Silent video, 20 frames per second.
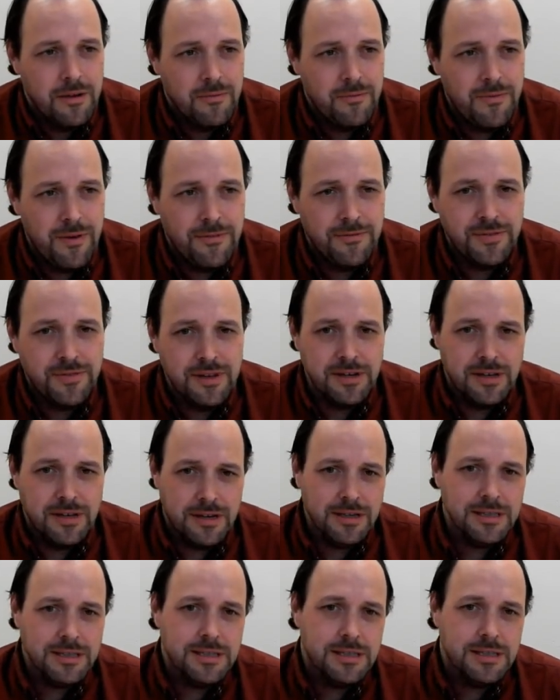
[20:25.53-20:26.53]
15
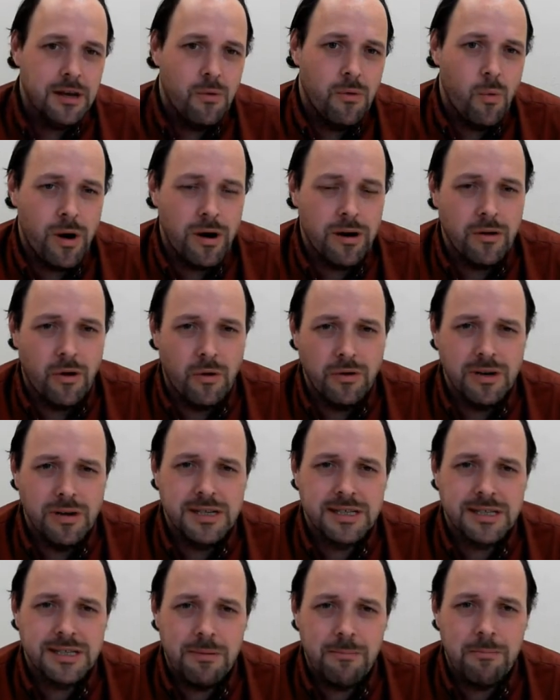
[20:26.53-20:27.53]
years, when only
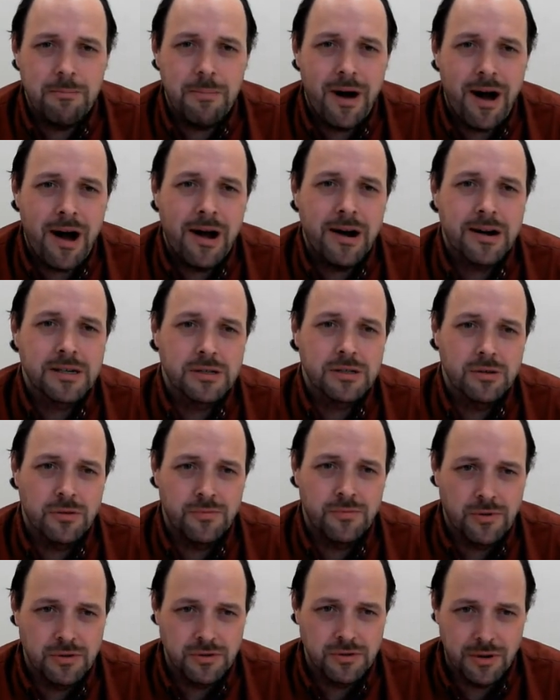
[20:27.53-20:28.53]
some parts
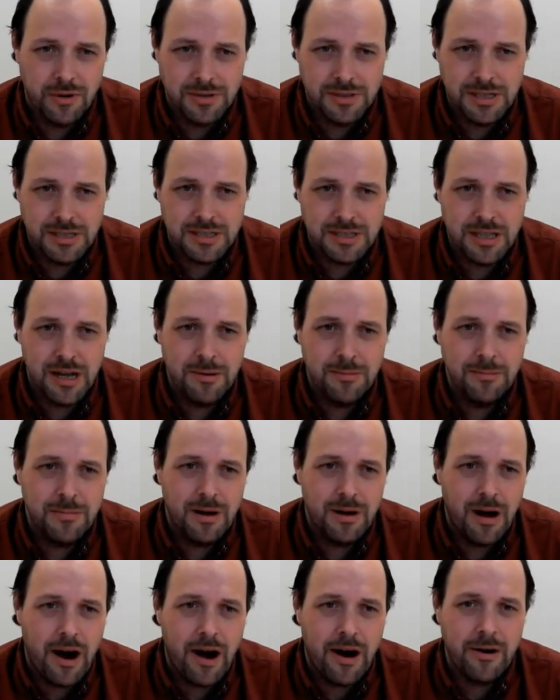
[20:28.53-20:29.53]
of control
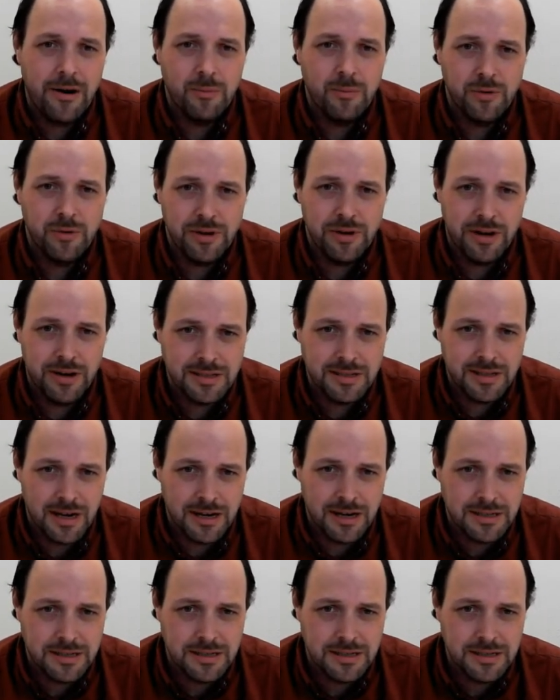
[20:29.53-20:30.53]
system are
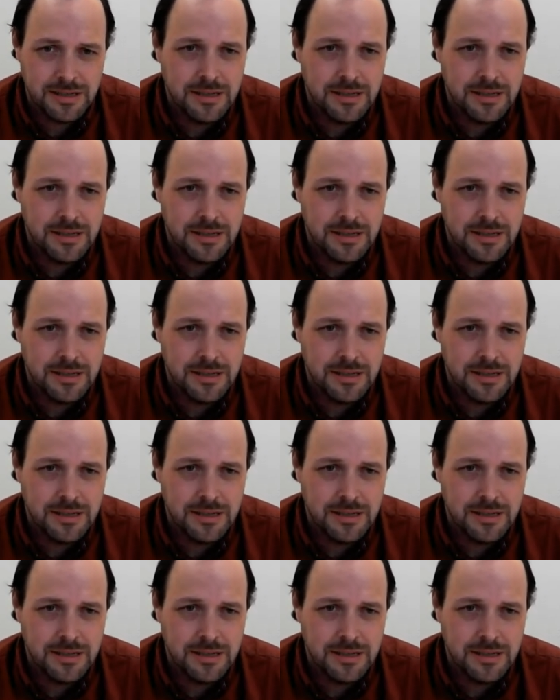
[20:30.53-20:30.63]
modernized.